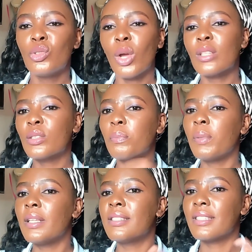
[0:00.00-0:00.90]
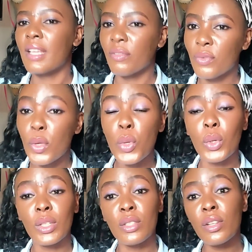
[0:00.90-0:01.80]
Just to play safe,
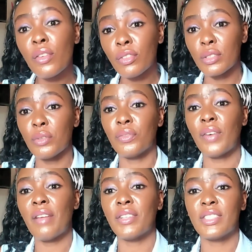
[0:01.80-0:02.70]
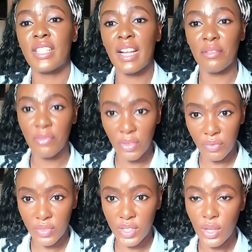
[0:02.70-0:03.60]
you could even do
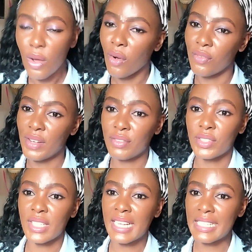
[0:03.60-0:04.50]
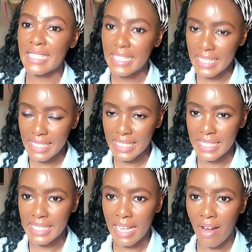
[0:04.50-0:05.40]
550 or
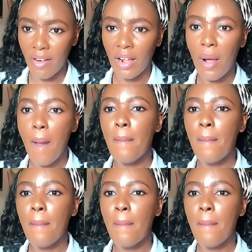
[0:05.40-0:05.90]
560 naira,